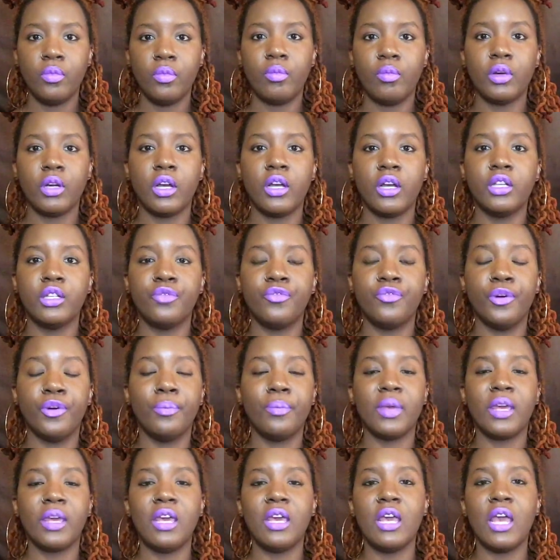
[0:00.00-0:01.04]
because for
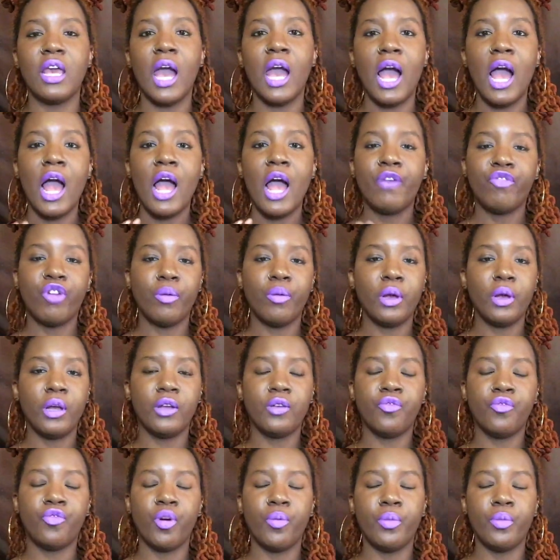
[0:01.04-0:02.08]
me, from
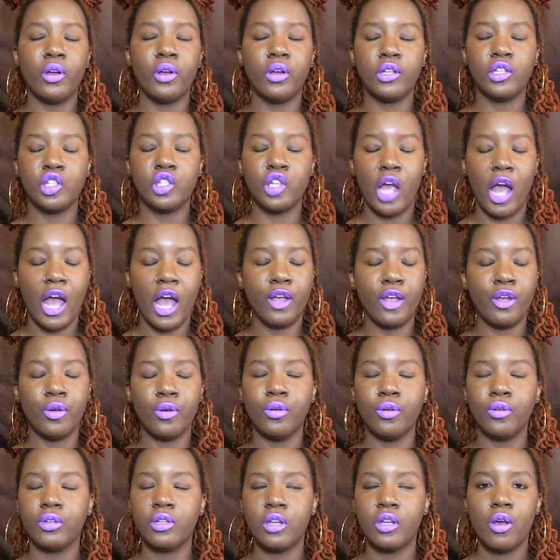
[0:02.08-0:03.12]
a
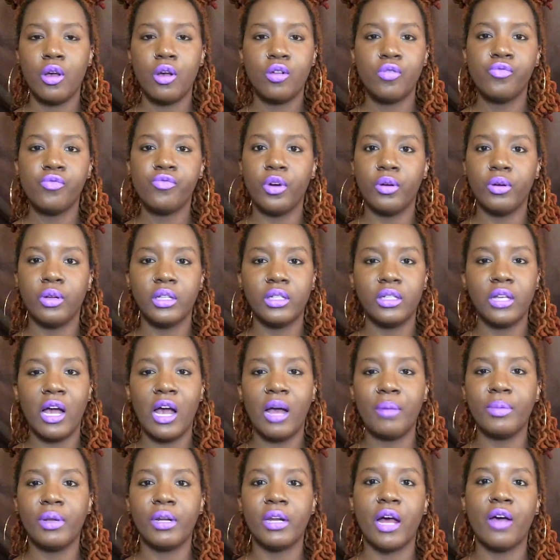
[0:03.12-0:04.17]
child, from the
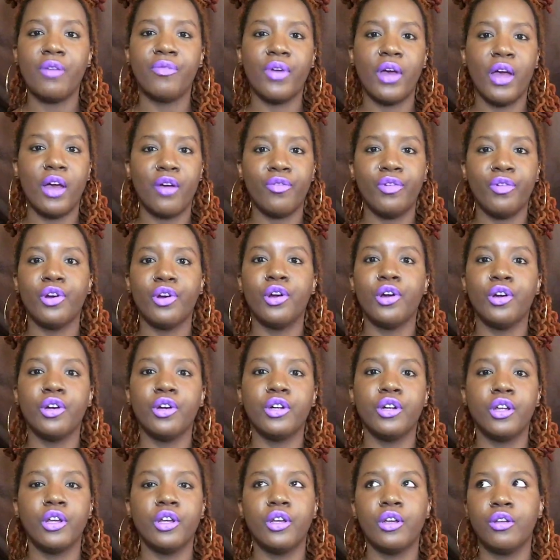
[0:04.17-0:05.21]
time that I've ever
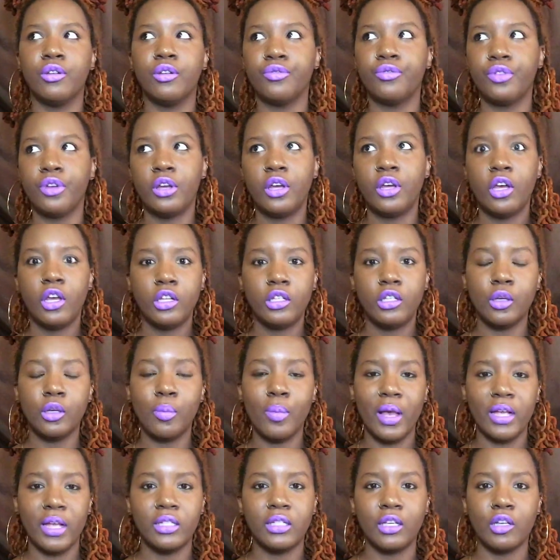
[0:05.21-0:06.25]
heard of
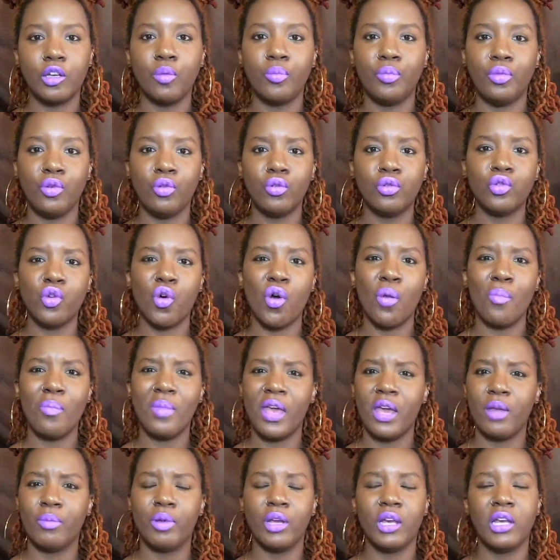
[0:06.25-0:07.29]
domestic abuse or a
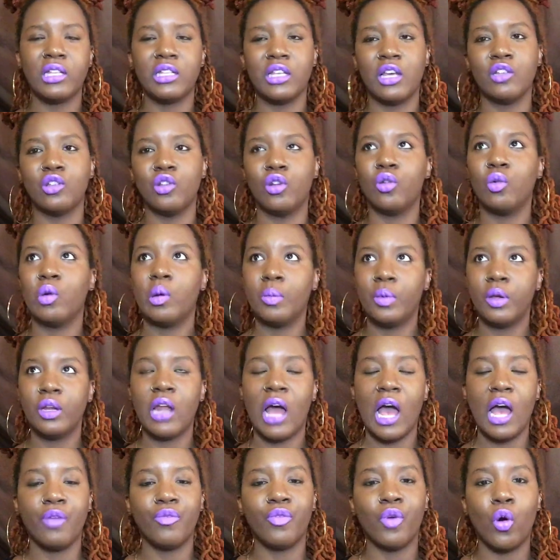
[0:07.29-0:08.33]
man put his hands on a woman,
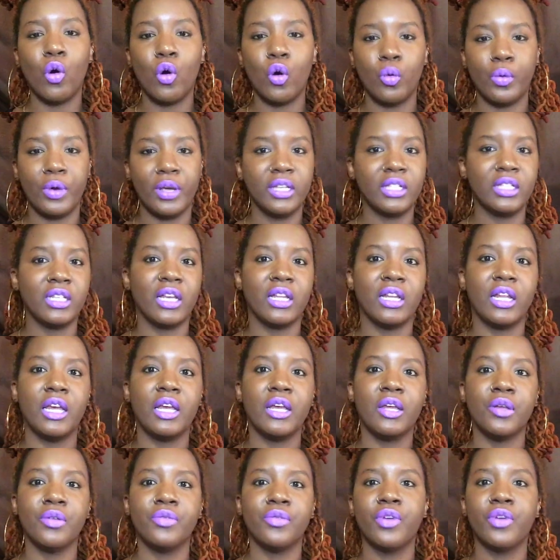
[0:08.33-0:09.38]
I've always said that
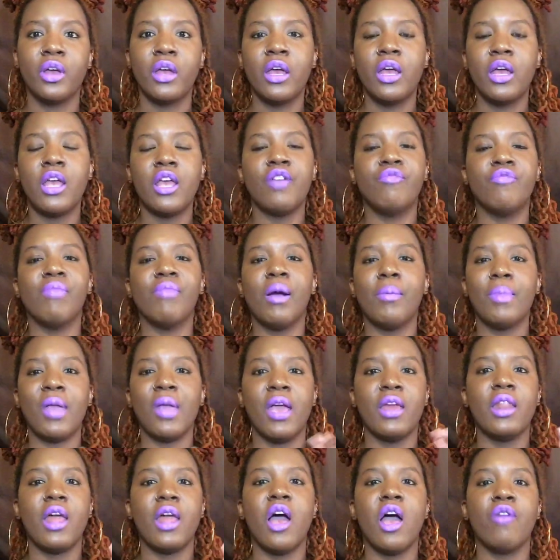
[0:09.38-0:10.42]
if my
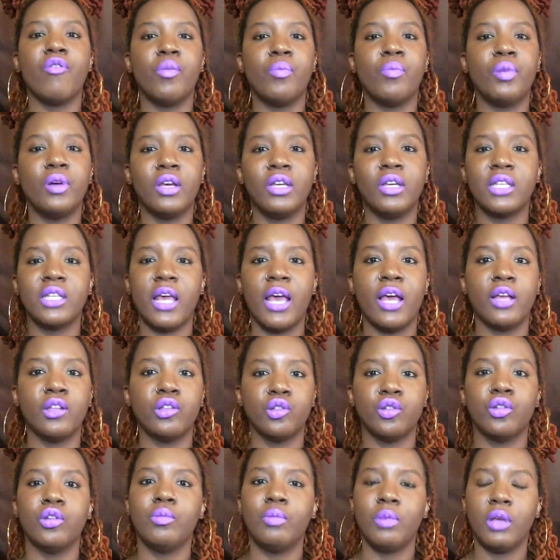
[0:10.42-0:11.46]
man ever put his hands
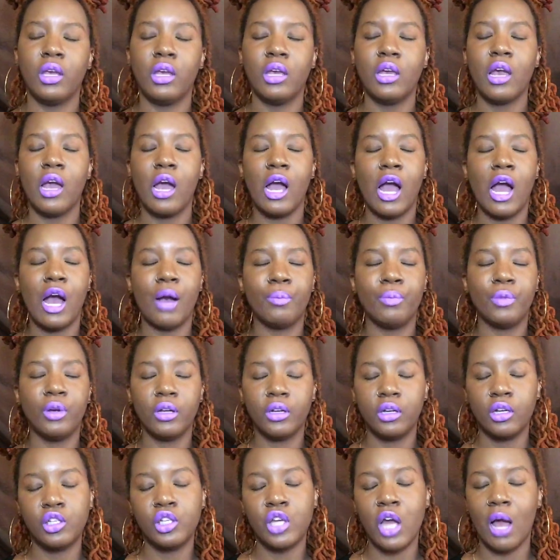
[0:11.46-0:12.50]
on me, I'm
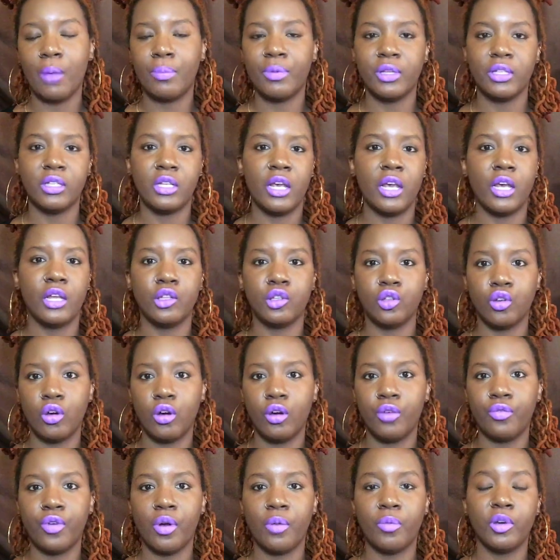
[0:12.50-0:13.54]
gonna chop his hands
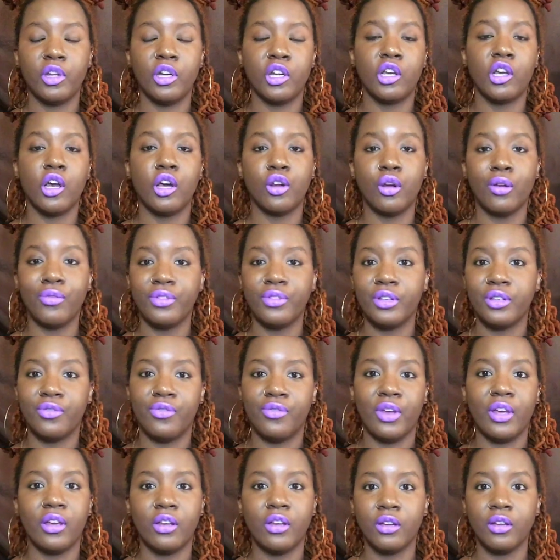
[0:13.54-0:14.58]
off. I'm gonna cut off his
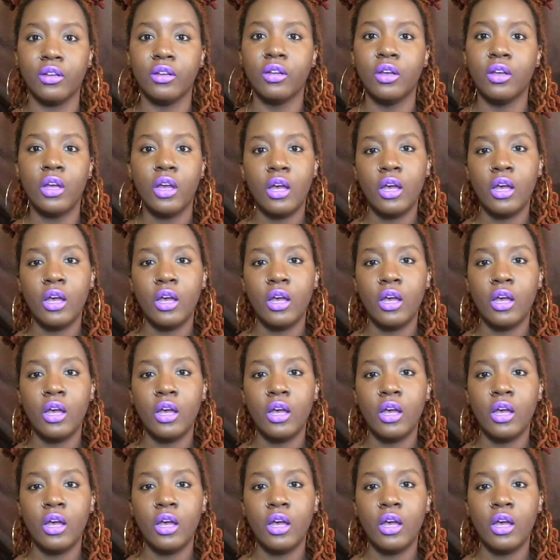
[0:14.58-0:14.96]
finger